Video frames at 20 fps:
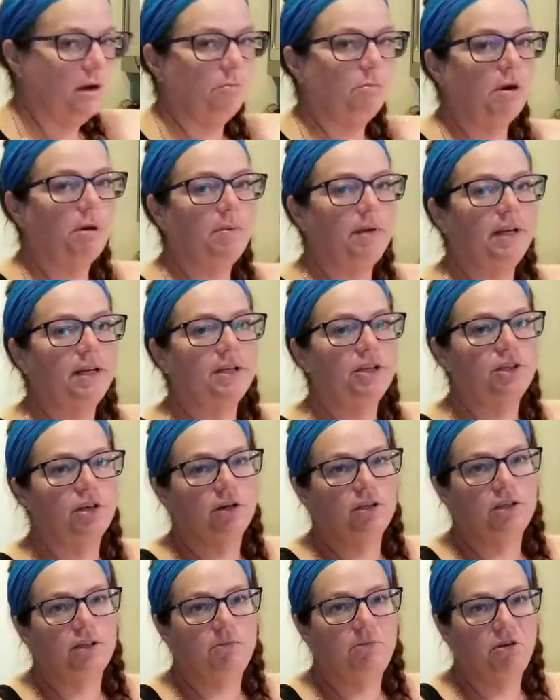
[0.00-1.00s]
Probably
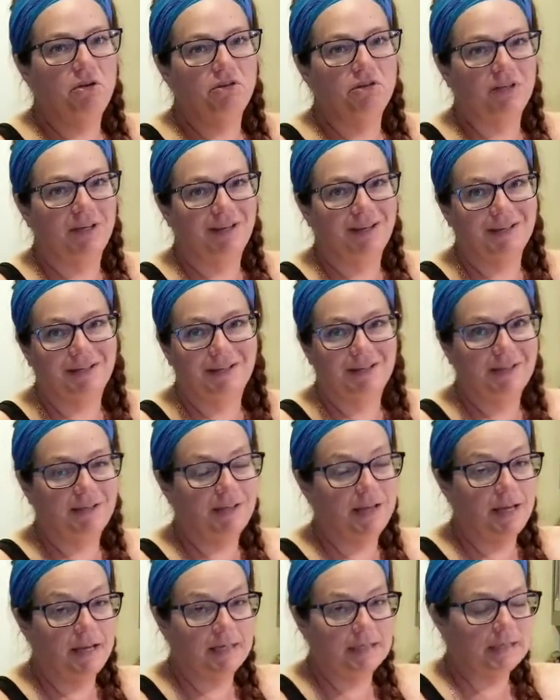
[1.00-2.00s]
insert some music because this
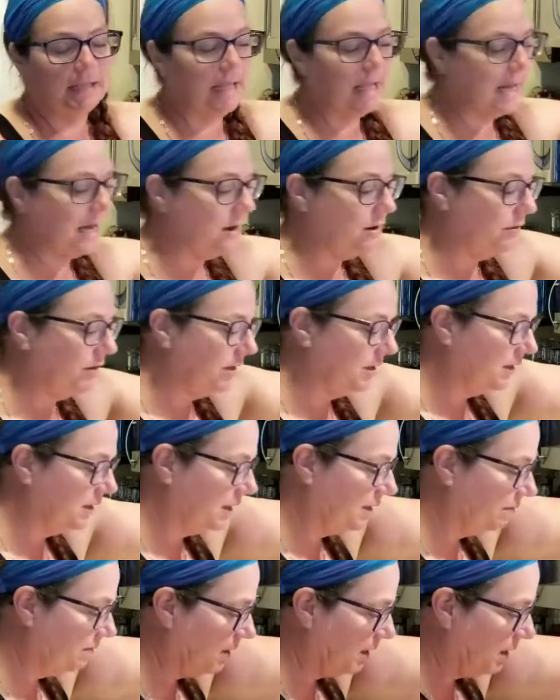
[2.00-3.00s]
thing is loud as
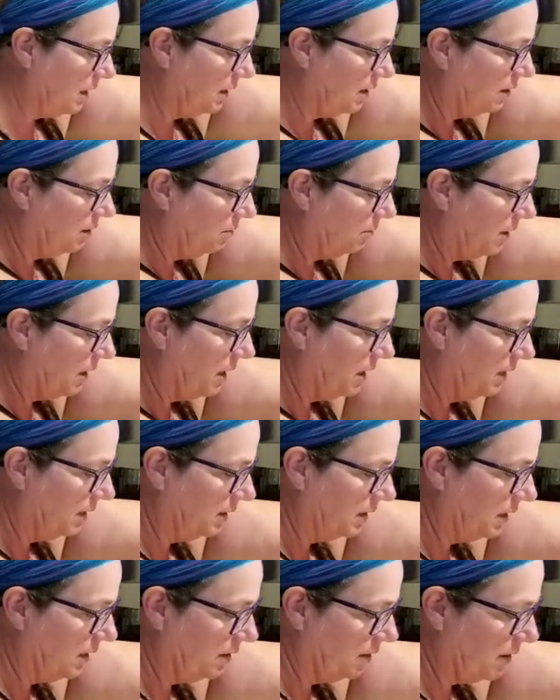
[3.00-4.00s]
can be and nobody needs
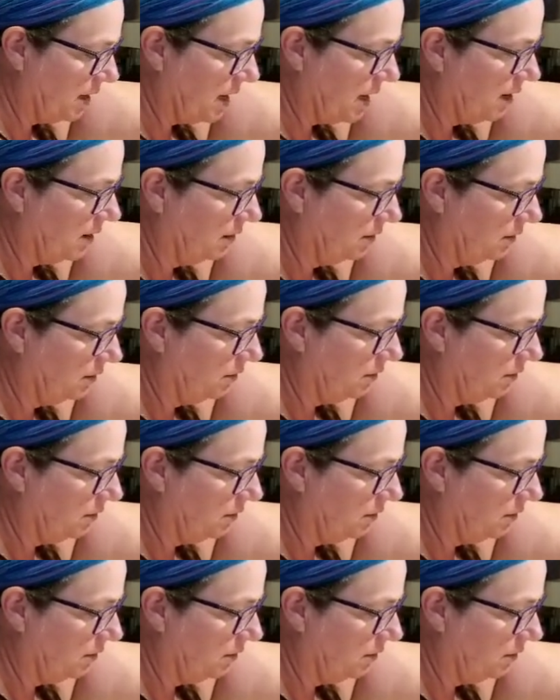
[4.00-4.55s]
to hear that.